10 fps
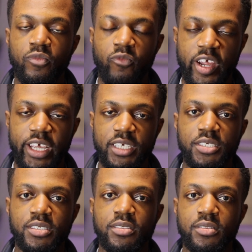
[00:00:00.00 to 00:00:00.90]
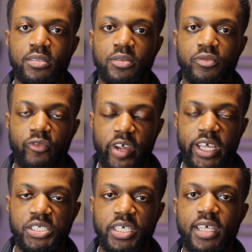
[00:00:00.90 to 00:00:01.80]
Rage,
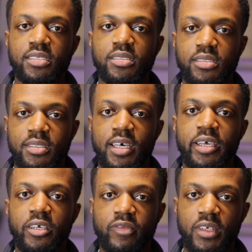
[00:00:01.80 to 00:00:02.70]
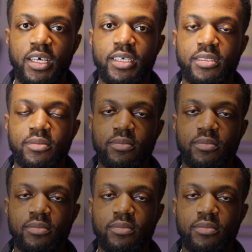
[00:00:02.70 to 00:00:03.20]
rage against the dying of the light.